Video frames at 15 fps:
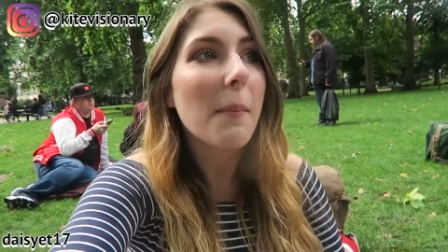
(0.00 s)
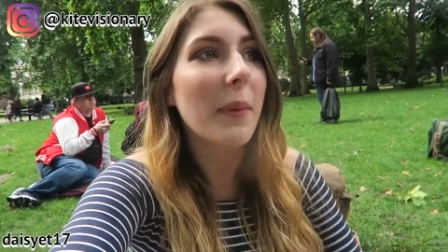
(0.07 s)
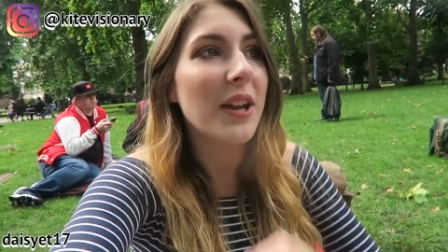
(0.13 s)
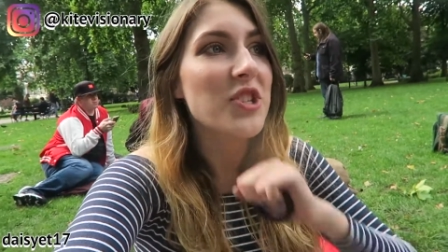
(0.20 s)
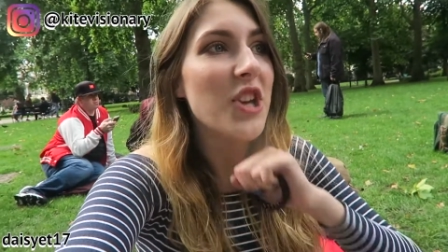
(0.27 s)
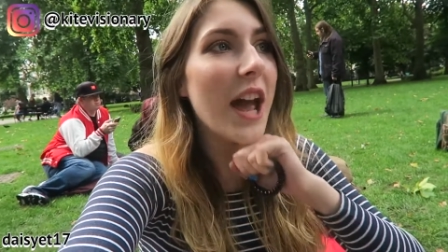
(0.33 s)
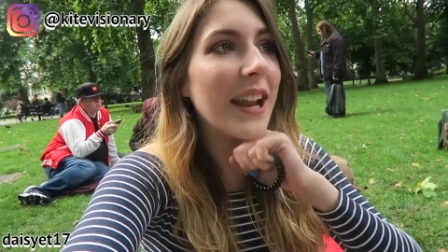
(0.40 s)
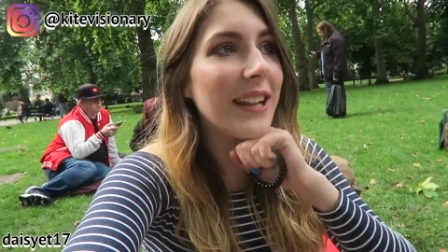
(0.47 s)
My
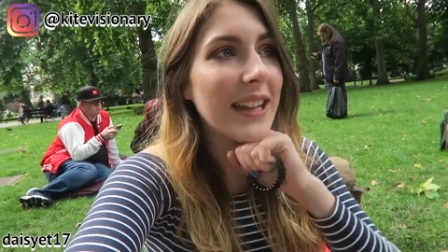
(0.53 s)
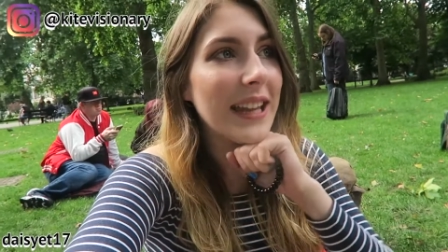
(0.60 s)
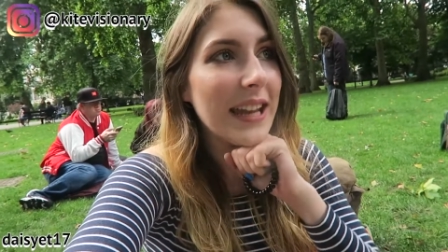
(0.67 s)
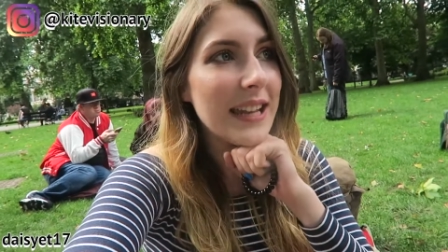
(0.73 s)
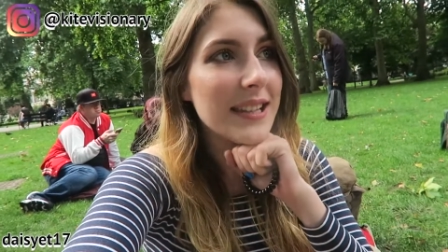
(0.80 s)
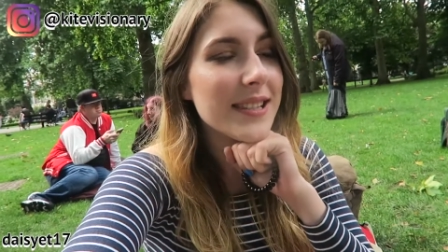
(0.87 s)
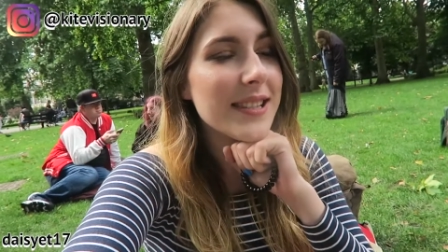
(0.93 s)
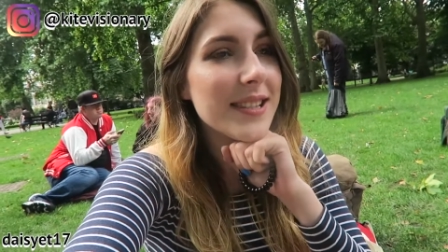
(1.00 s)
channel
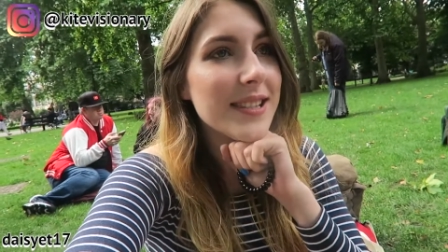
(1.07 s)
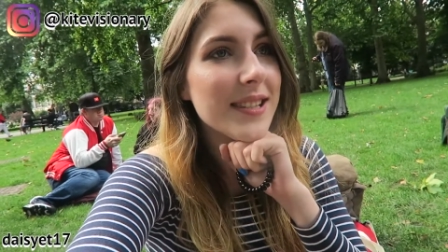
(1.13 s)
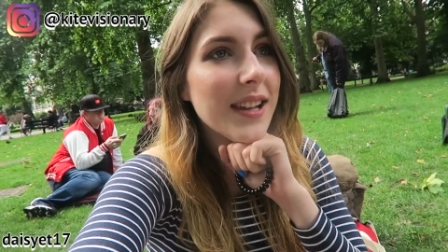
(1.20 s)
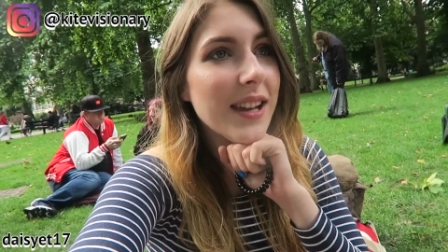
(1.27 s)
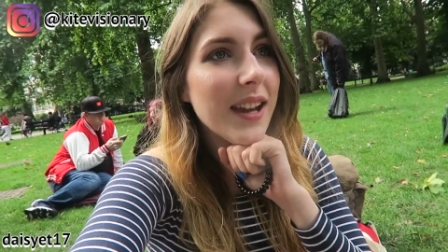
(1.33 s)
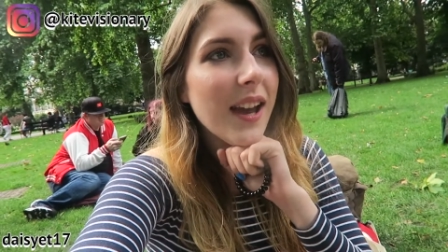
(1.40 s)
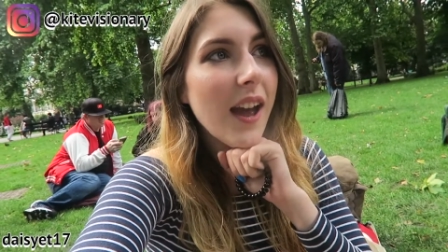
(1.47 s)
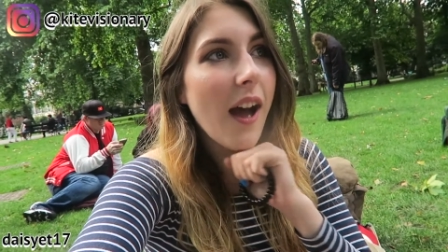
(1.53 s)
is
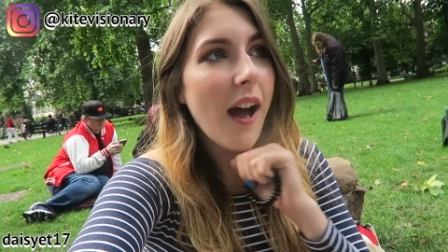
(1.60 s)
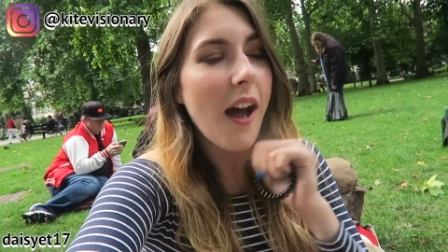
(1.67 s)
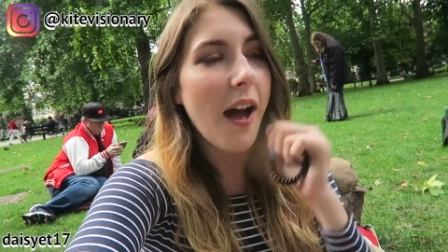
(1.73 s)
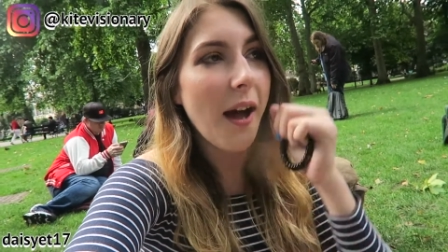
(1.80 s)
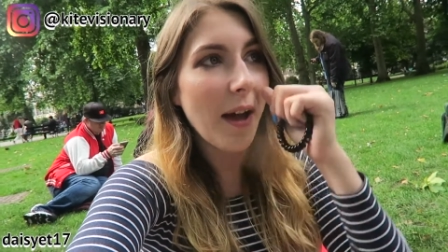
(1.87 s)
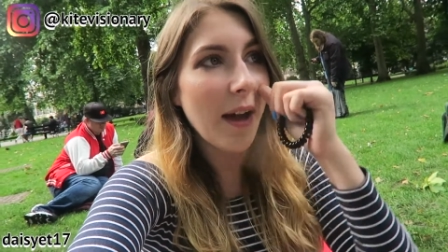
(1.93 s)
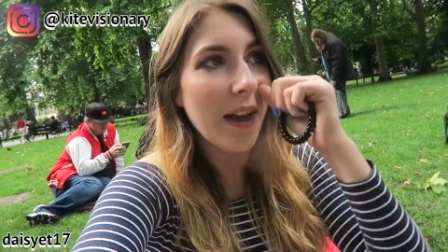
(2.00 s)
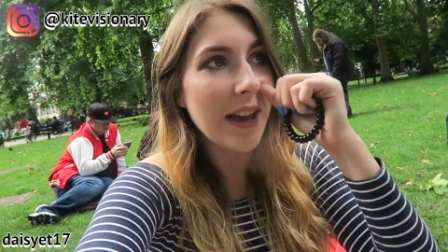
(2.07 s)

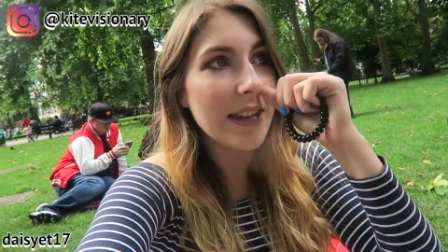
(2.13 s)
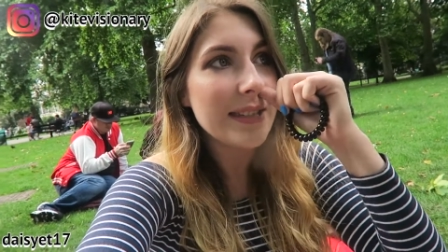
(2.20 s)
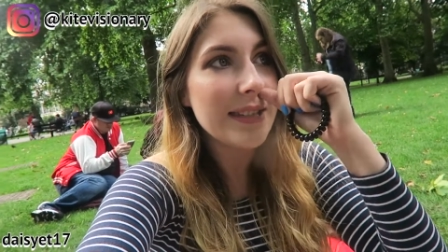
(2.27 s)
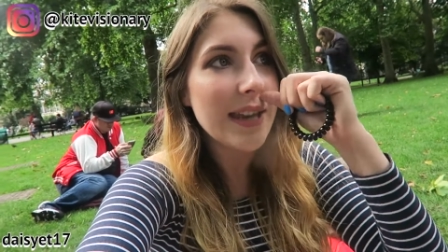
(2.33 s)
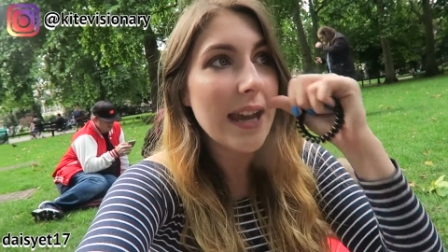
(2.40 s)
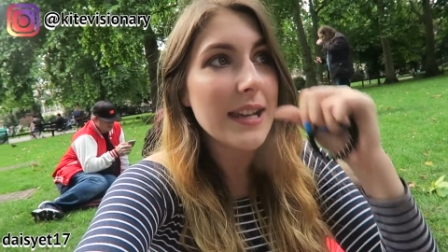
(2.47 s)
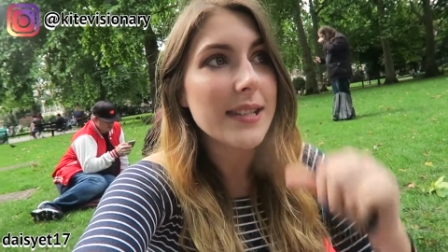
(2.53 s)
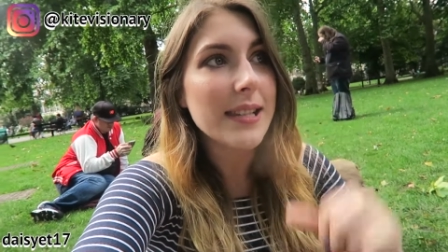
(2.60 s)
uh,
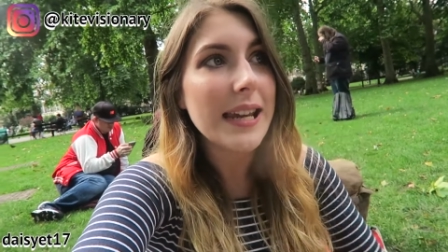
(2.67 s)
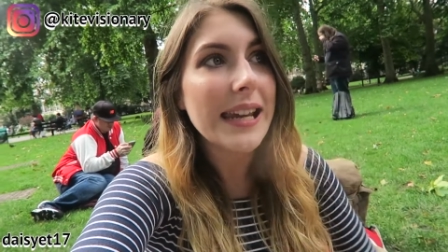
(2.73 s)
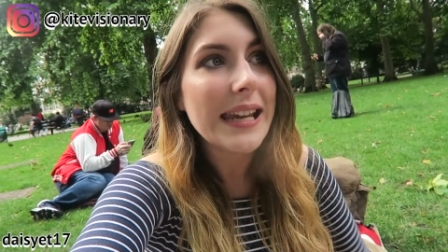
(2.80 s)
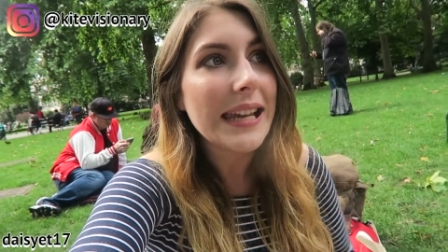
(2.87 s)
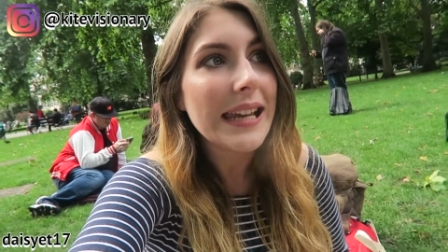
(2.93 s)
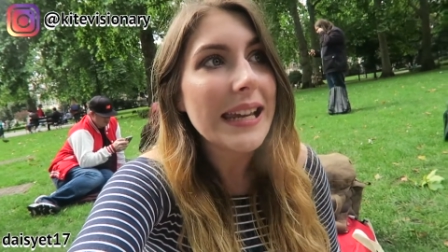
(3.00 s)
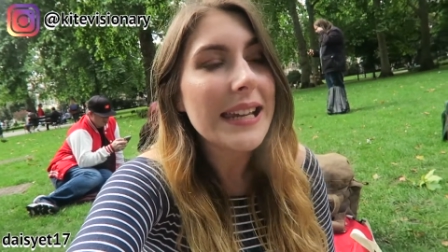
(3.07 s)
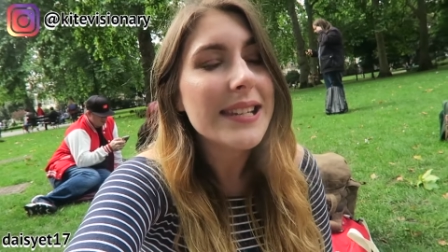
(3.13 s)

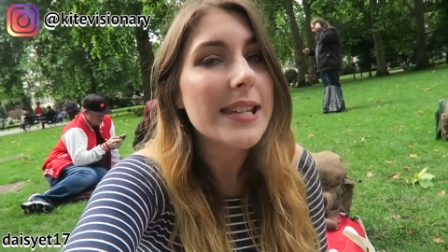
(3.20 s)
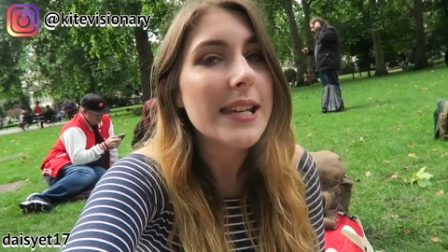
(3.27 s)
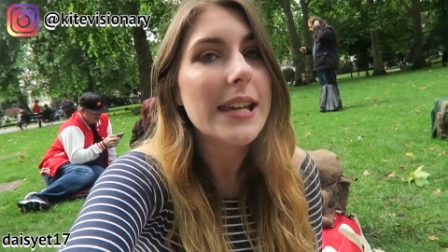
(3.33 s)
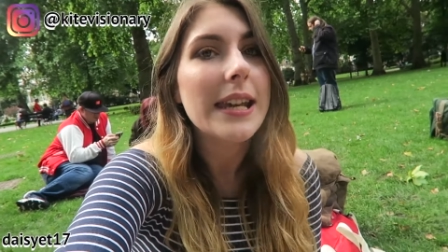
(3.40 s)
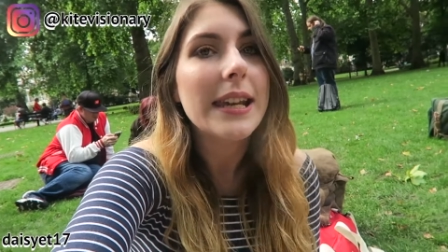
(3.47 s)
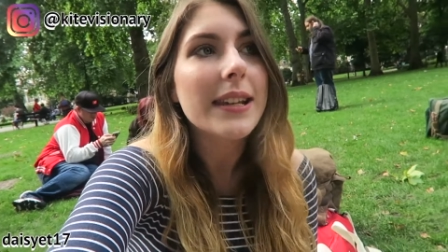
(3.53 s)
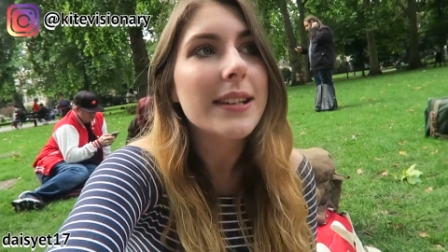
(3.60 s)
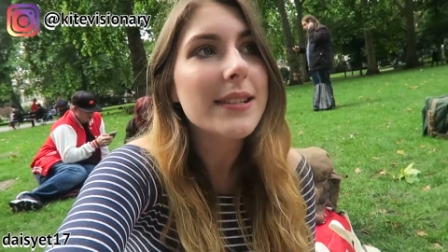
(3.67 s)
Daisy
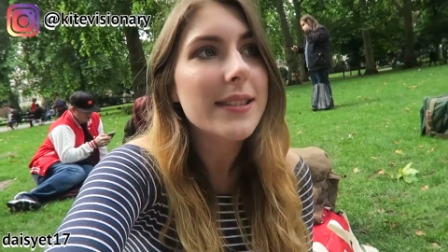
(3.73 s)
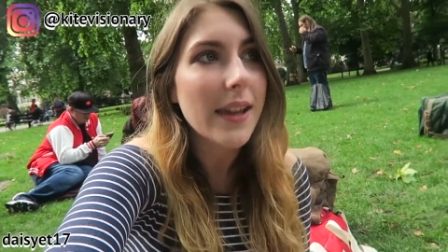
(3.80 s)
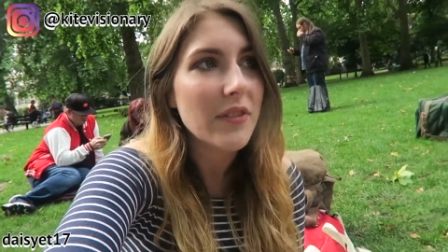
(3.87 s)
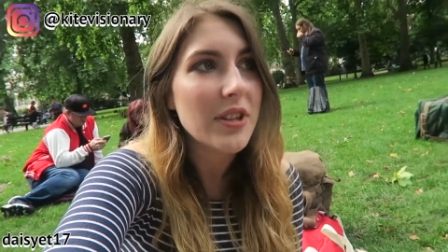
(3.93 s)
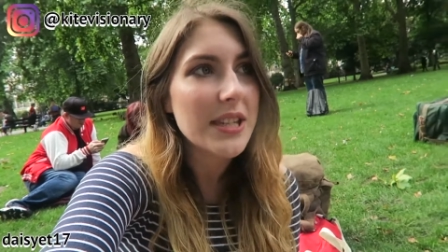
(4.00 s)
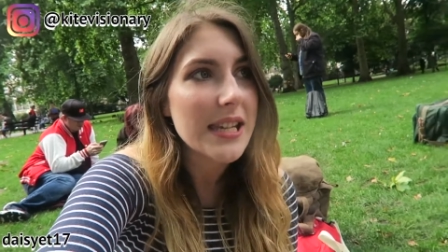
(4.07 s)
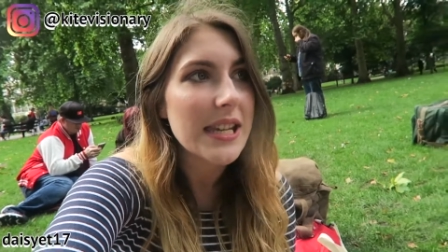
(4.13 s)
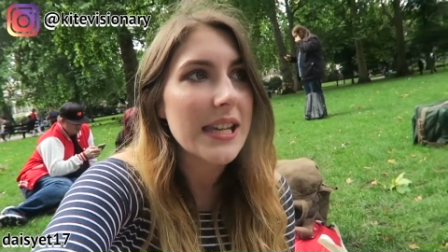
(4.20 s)
ET
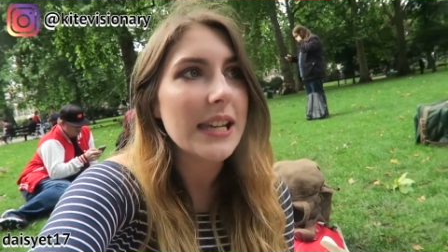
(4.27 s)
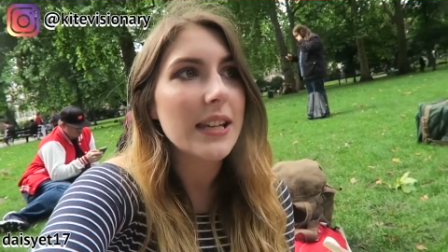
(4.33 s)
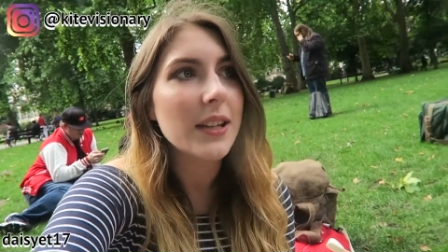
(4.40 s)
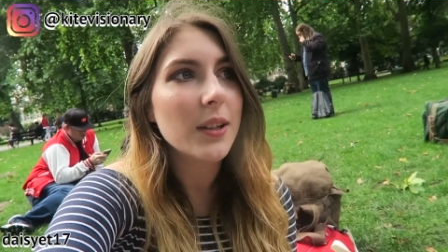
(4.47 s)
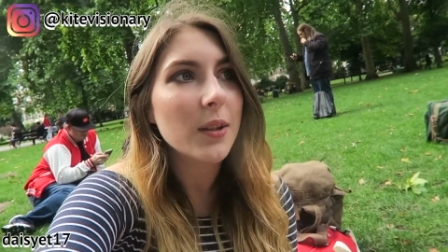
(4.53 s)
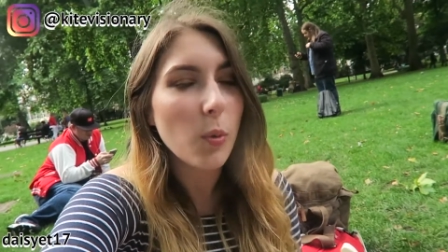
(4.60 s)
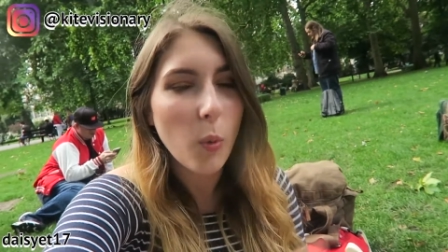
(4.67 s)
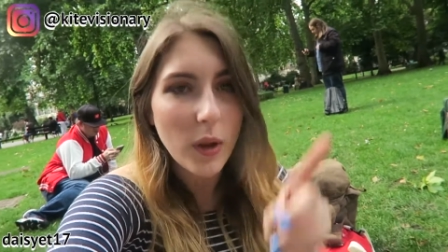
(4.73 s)

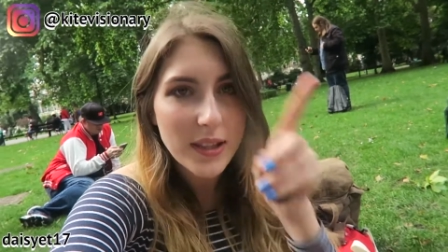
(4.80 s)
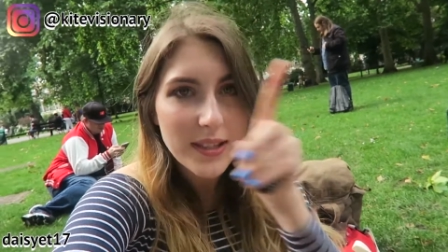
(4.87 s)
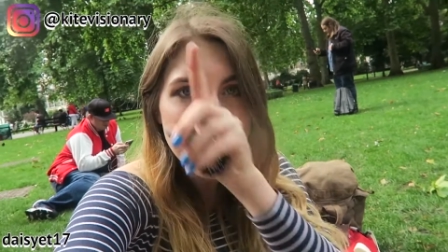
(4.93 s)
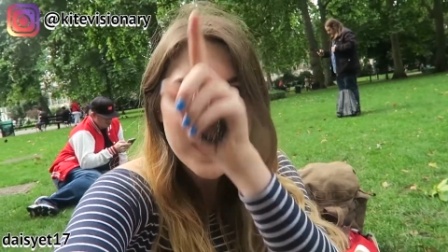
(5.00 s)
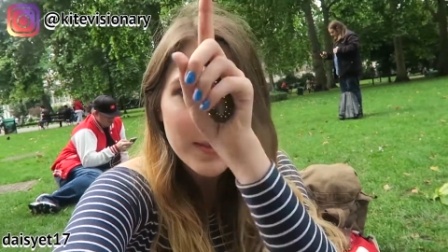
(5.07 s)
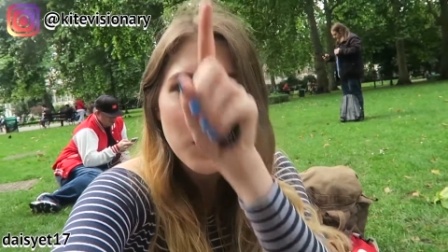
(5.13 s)
17 one,